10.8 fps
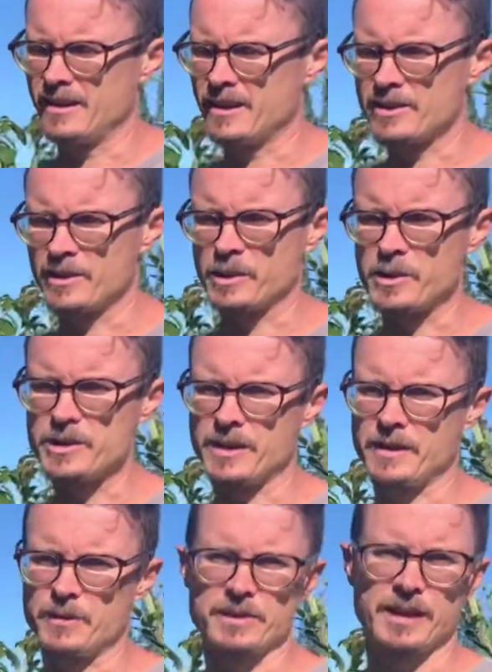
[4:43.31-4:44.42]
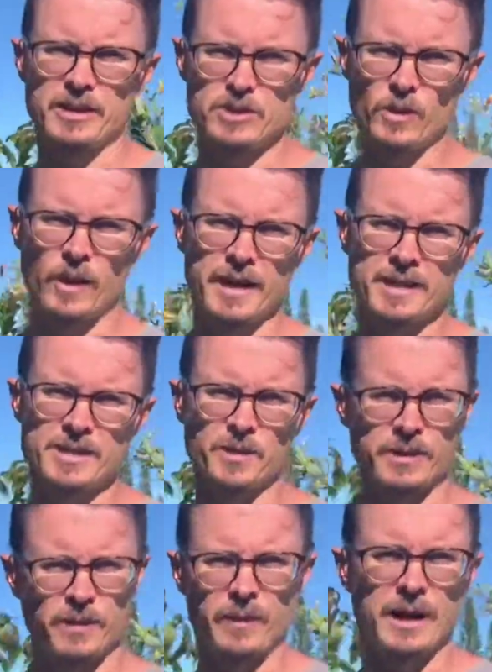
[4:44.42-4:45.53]
solution that was like twice what
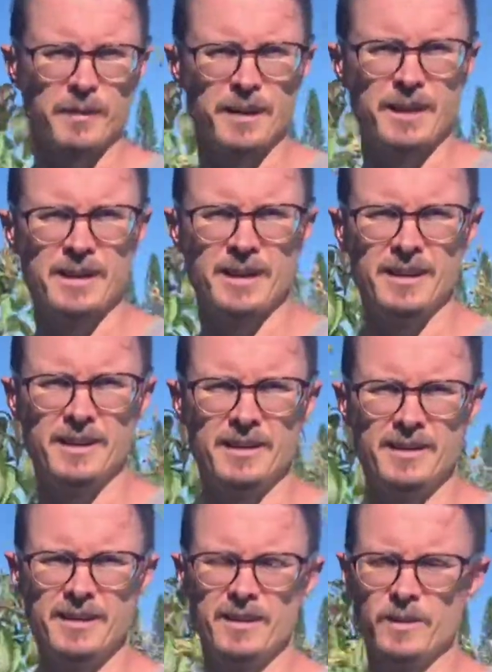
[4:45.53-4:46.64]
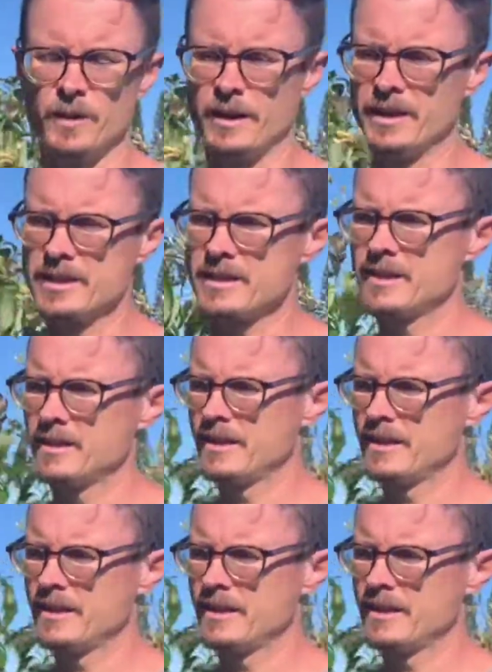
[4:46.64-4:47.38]
the recommended was,